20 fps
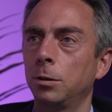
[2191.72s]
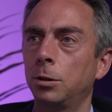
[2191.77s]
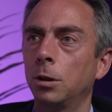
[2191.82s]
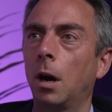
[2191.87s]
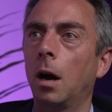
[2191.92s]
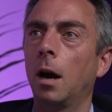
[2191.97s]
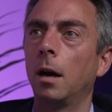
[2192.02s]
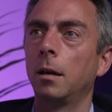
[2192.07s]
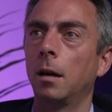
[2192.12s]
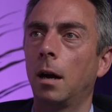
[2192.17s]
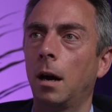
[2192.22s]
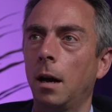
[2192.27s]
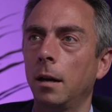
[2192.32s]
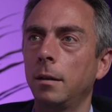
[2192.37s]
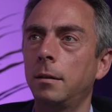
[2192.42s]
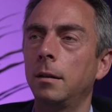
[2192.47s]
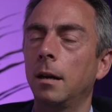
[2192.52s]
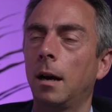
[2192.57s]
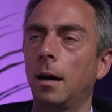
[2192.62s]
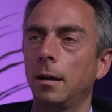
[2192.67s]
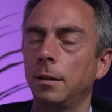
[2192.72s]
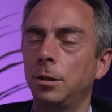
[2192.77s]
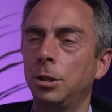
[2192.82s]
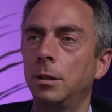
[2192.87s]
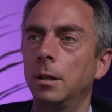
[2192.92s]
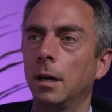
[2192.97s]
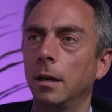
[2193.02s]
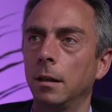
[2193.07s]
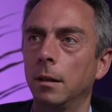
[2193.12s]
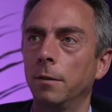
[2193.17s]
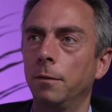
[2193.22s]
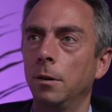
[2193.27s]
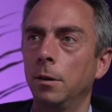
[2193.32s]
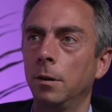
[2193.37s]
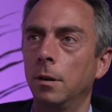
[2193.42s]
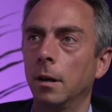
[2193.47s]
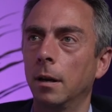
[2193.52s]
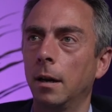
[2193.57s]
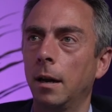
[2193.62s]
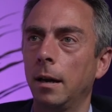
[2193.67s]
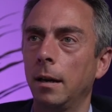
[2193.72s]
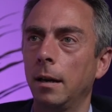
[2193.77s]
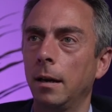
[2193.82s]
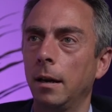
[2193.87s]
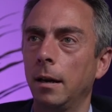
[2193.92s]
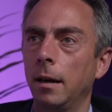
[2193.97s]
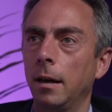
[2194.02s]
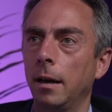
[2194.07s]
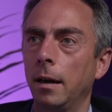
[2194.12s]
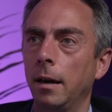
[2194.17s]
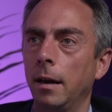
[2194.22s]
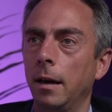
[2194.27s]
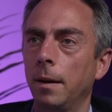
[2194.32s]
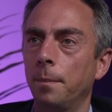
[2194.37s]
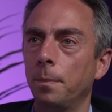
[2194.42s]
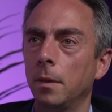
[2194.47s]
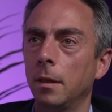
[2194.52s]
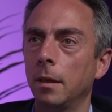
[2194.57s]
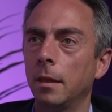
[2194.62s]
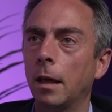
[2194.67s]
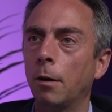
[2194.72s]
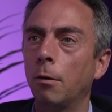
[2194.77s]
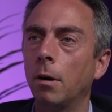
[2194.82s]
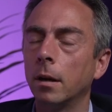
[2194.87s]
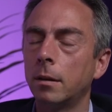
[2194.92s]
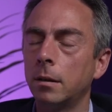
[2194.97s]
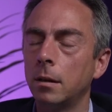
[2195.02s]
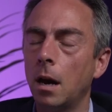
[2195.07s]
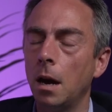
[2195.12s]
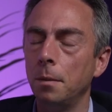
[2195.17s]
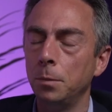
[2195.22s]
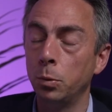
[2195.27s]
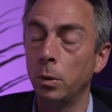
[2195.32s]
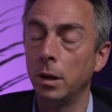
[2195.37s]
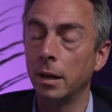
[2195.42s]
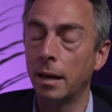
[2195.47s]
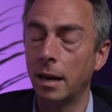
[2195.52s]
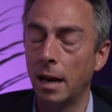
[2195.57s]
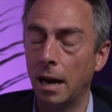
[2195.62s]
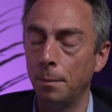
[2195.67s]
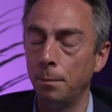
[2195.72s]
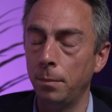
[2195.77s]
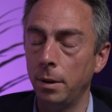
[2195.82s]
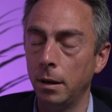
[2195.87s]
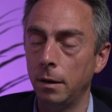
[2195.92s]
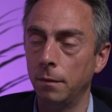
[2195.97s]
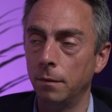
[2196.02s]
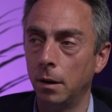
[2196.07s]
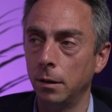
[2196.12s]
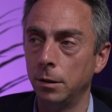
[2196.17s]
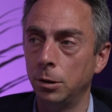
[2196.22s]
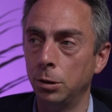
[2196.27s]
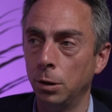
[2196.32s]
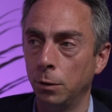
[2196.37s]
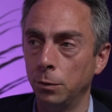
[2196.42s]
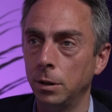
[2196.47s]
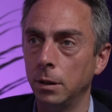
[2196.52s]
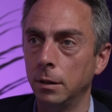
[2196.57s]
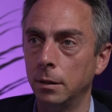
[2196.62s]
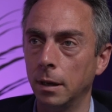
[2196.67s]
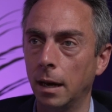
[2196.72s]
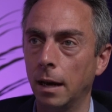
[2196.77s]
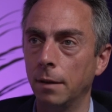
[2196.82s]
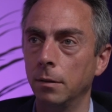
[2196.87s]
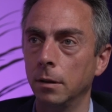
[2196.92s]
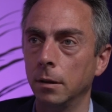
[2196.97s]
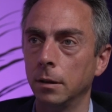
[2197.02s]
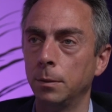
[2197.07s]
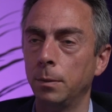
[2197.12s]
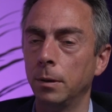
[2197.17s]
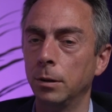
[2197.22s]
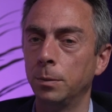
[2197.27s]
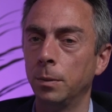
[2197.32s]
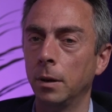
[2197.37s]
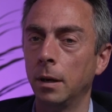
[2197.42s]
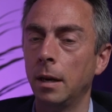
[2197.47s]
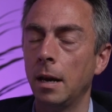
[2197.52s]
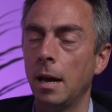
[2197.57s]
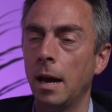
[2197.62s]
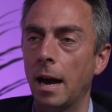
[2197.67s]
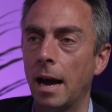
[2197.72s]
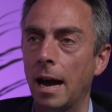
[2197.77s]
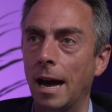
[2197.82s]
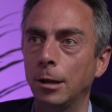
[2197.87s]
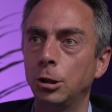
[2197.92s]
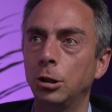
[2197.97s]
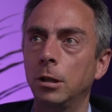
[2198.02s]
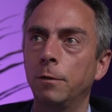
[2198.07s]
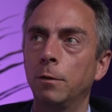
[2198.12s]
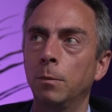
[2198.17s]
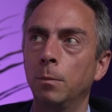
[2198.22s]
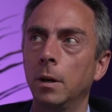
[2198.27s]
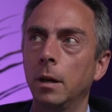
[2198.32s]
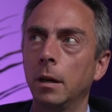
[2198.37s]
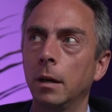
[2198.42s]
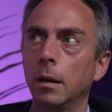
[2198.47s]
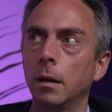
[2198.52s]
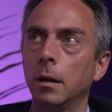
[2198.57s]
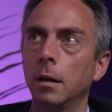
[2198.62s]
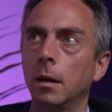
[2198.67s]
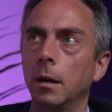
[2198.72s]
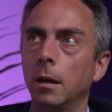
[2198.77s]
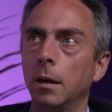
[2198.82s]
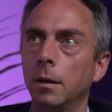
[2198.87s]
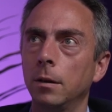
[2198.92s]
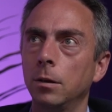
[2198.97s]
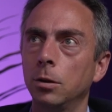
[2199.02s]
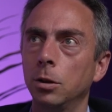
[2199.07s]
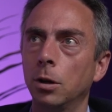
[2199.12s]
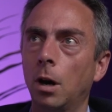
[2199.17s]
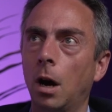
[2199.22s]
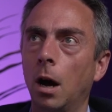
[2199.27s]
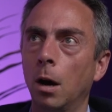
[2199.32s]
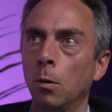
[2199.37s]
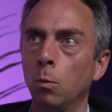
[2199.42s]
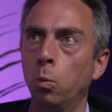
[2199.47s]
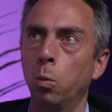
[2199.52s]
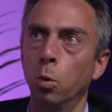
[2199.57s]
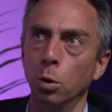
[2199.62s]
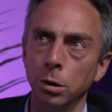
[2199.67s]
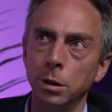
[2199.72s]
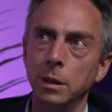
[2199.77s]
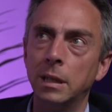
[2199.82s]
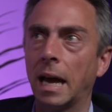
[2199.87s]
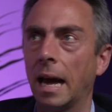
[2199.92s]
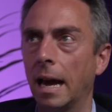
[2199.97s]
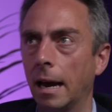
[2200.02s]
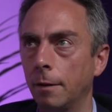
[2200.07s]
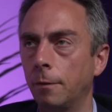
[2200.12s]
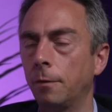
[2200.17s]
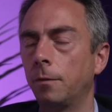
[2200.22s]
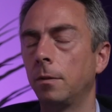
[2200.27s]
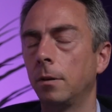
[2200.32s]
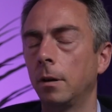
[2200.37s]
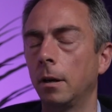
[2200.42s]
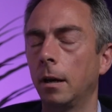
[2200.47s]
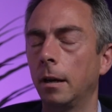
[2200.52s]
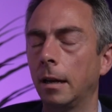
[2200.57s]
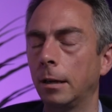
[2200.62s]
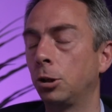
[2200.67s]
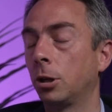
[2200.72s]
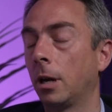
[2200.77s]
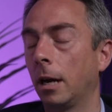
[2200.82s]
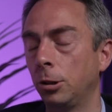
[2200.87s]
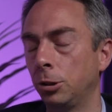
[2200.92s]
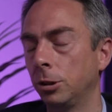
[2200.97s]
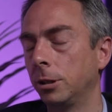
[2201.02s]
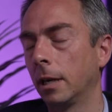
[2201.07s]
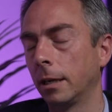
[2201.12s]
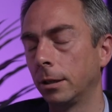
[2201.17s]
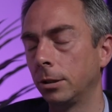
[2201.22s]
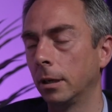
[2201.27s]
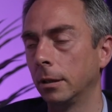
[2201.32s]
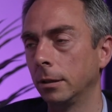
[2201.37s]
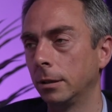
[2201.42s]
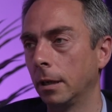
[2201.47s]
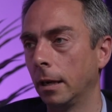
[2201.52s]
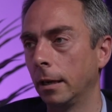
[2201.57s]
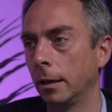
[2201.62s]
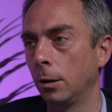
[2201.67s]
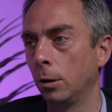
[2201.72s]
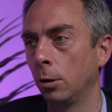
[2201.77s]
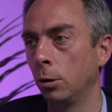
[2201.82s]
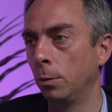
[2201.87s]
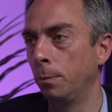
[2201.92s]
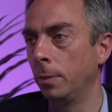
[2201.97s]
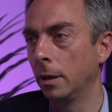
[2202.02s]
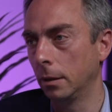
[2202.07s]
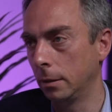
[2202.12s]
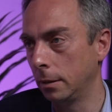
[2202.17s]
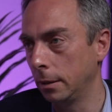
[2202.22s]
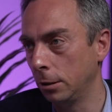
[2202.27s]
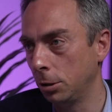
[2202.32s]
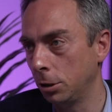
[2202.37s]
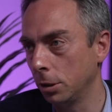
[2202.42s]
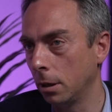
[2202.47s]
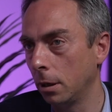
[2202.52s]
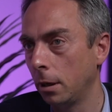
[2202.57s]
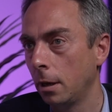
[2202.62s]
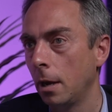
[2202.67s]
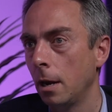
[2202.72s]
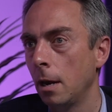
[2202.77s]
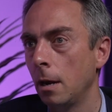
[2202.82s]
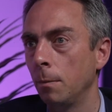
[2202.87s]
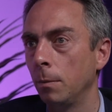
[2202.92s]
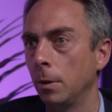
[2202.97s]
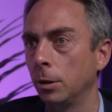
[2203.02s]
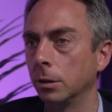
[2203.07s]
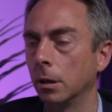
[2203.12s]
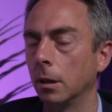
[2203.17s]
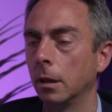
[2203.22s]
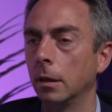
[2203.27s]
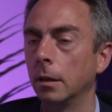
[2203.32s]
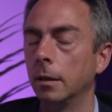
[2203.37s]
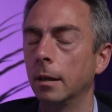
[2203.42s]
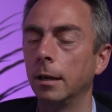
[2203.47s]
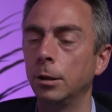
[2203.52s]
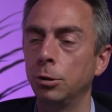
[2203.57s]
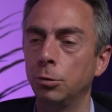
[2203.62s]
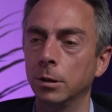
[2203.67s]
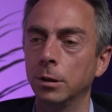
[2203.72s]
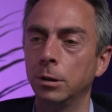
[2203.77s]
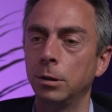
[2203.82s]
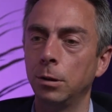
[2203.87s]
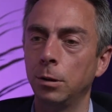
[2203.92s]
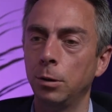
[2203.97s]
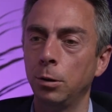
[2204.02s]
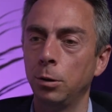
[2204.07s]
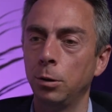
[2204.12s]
So I actually take the view that there are times when it can be an advantage, obviously, to have an experience, but actually for me, I wouldn't have an education secretary, say, who'd been a teacher, because I think the danger is